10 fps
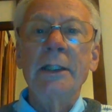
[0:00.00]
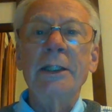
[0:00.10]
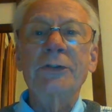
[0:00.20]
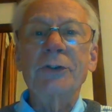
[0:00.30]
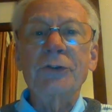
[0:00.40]

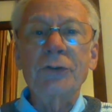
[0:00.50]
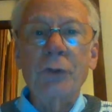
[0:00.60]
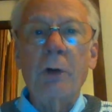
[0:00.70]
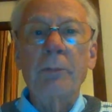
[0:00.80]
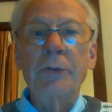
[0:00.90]
is to
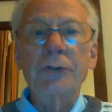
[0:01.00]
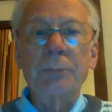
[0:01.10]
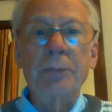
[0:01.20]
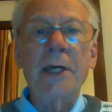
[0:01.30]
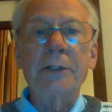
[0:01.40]
stop the
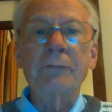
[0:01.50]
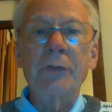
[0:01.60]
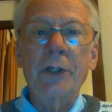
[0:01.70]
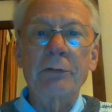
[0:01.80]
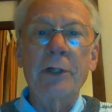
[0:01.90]
spread of the
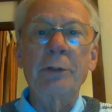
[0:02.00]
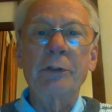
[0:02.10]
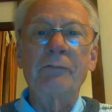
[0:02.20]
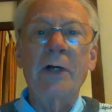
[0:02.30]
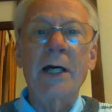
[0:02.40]

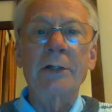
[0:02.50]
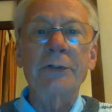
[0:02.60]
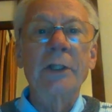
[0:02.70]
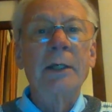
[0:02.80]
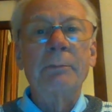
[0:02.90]

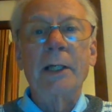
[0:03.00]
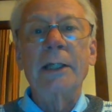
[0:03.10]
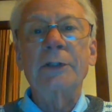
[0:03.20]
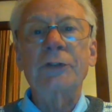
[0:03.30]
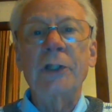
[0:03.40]
coronavirus by